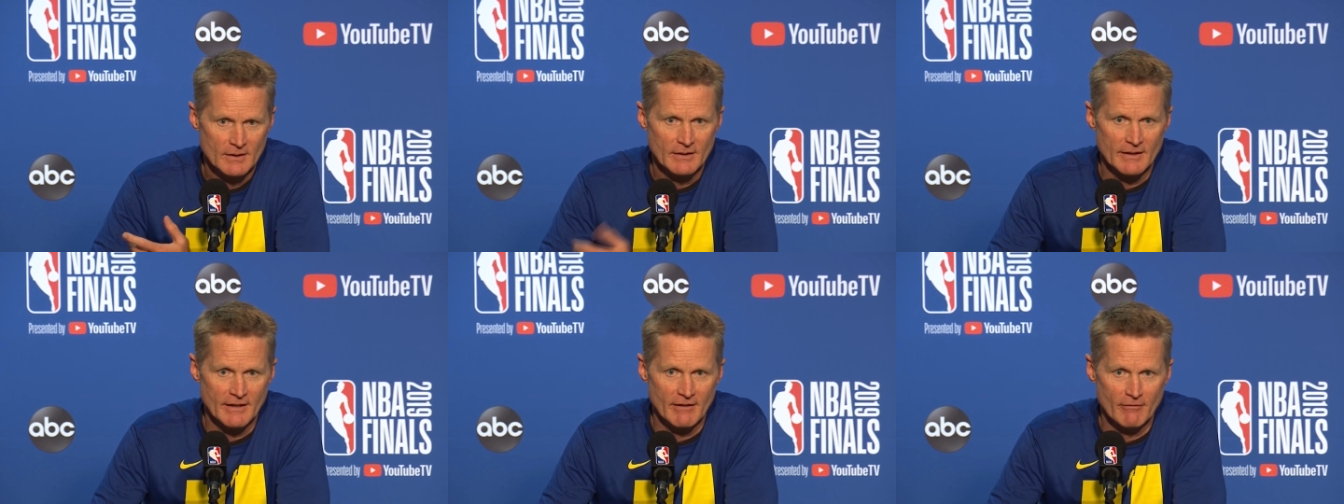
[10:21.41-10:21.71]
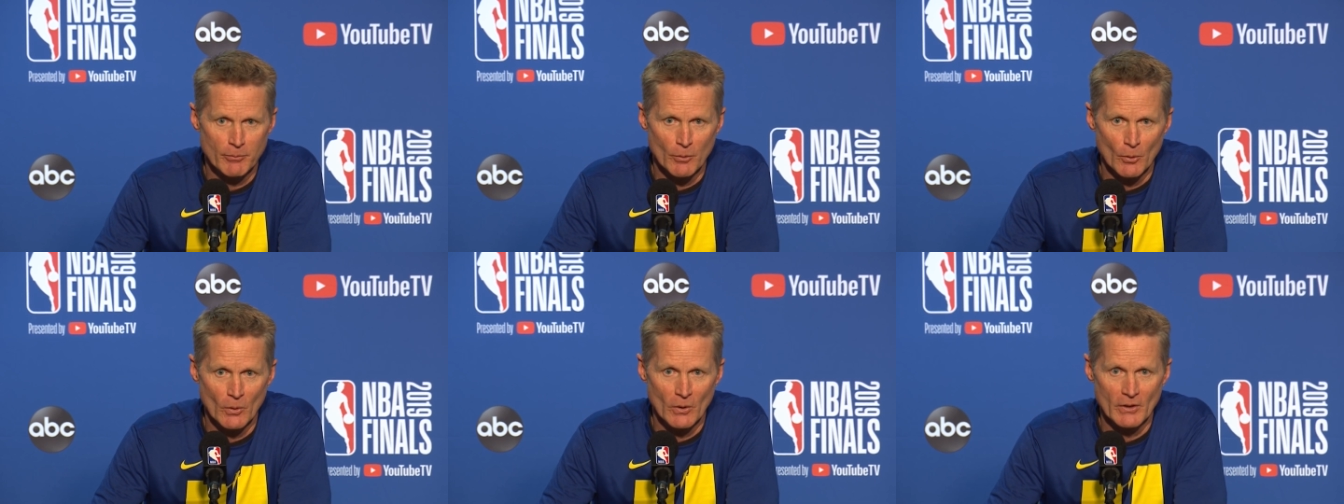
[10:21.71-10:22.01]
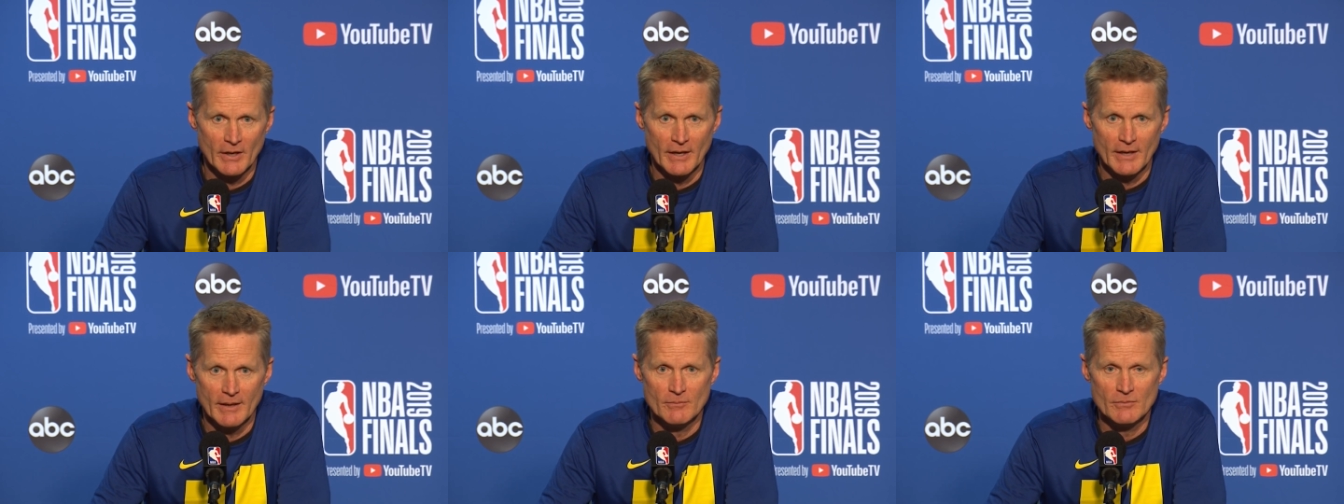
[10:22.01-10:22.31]
They have poor
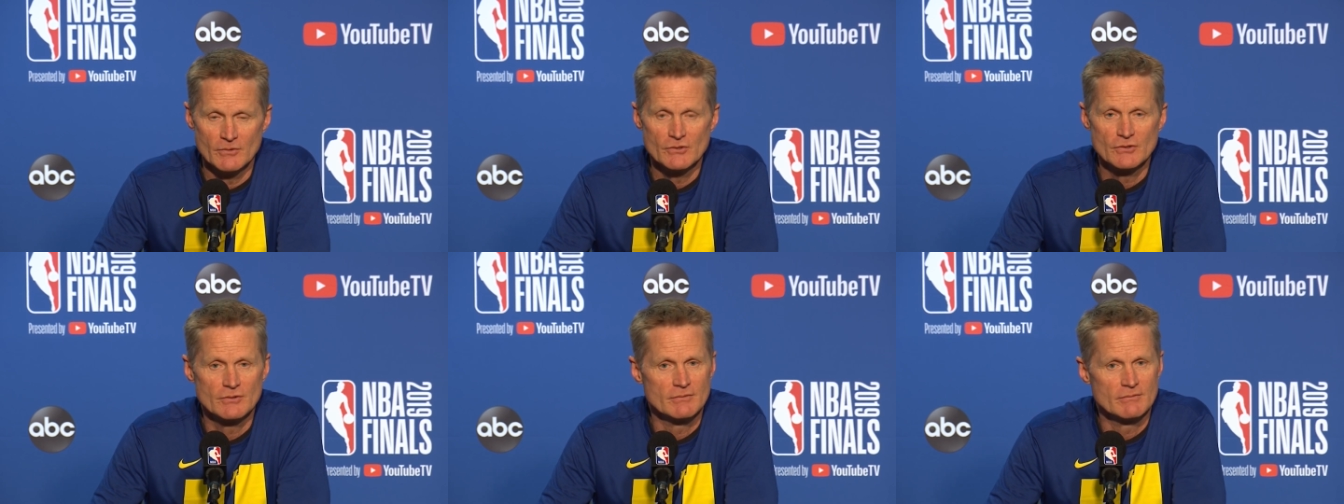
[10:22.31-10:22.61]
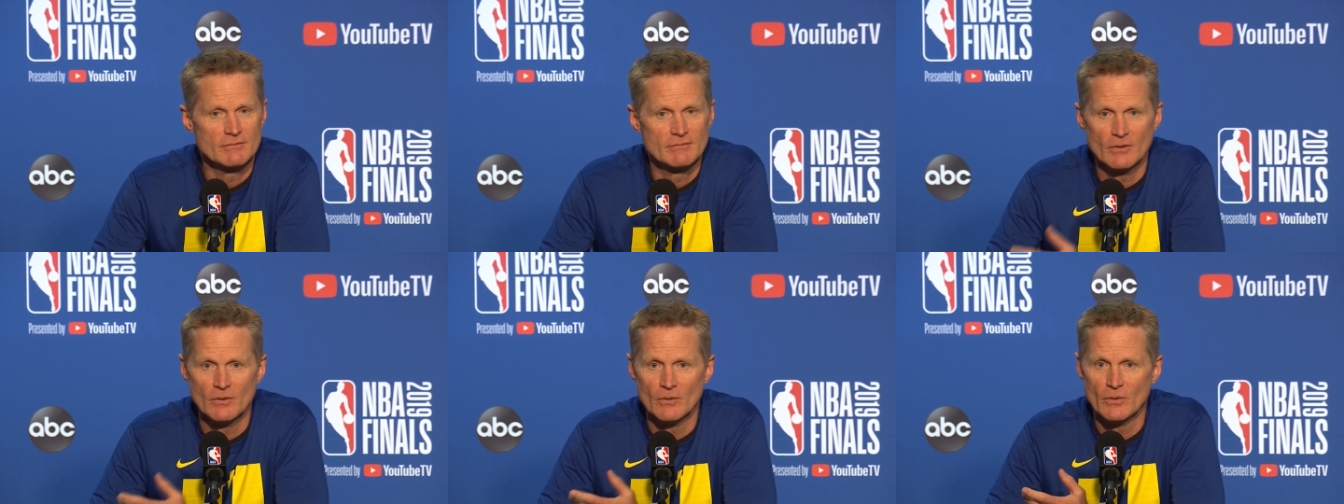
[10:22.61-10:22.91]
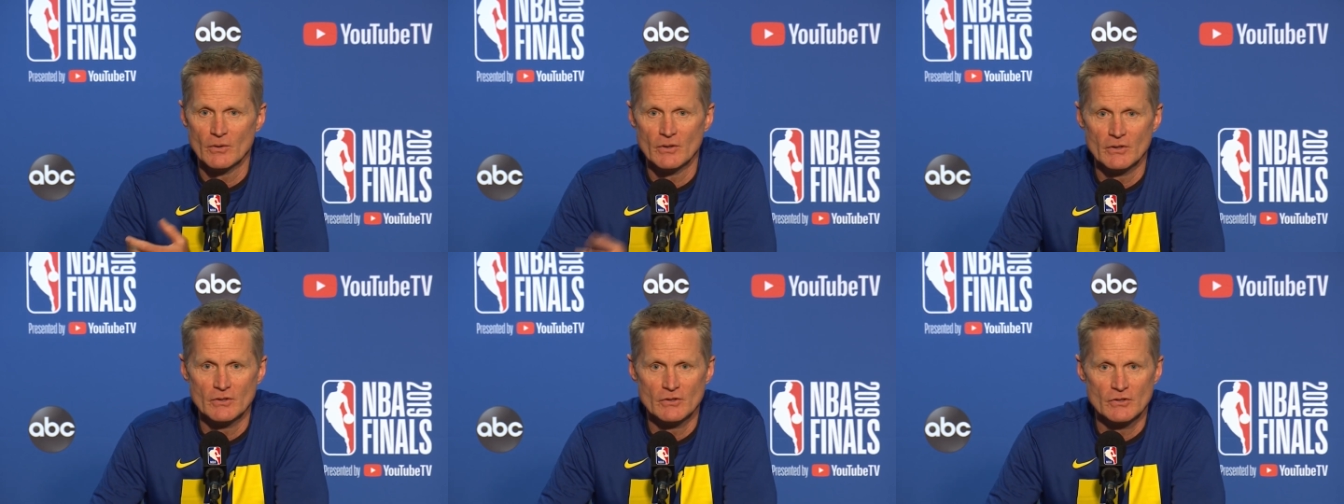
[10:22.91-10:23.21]
games.
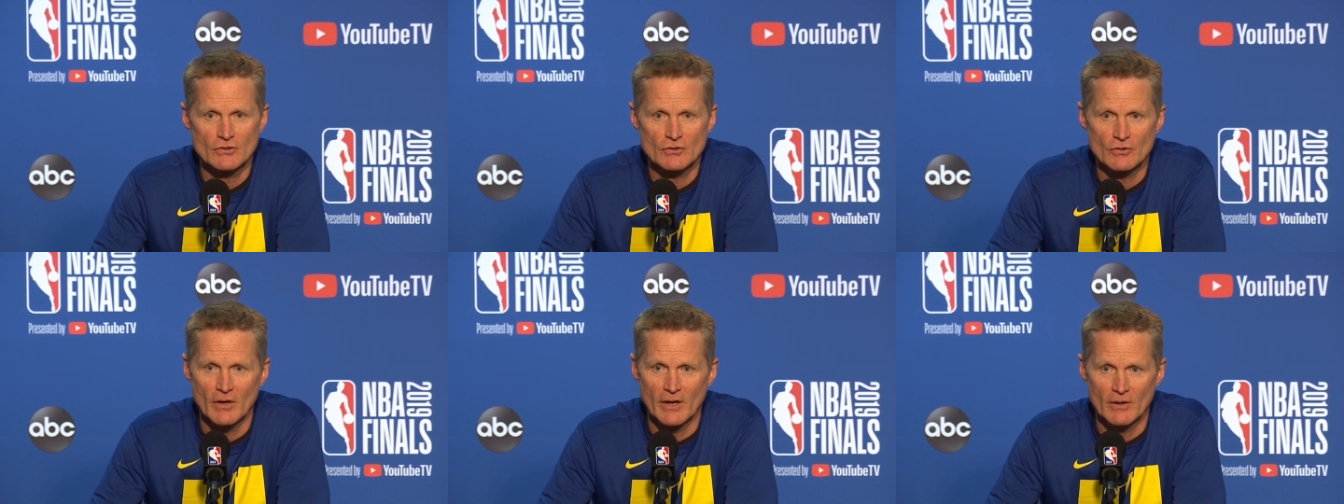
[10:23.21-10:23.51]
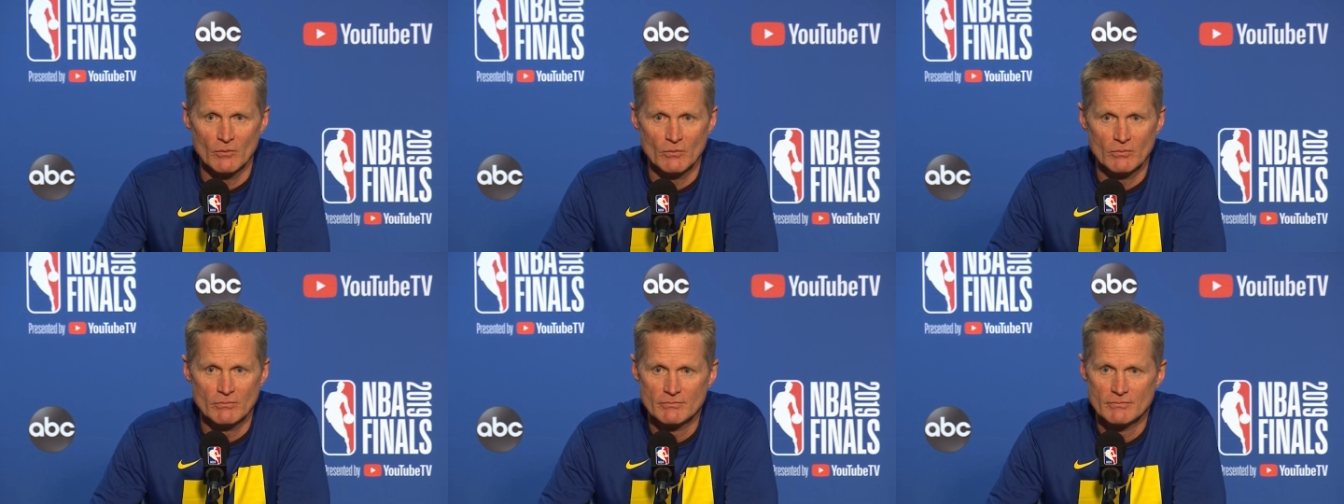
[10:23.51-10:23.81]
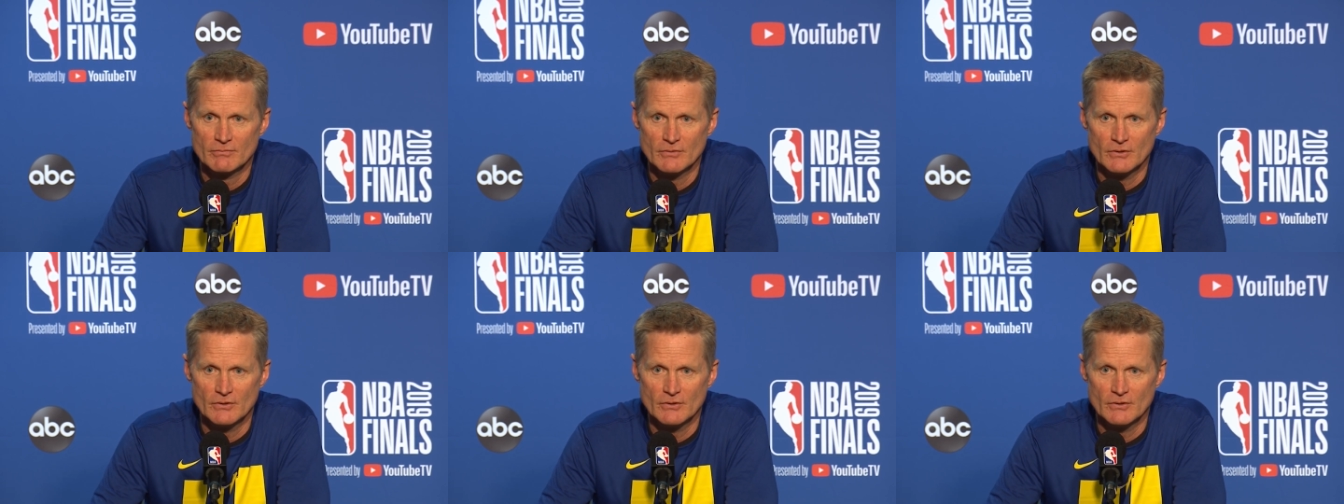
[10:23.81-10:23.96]
You just try to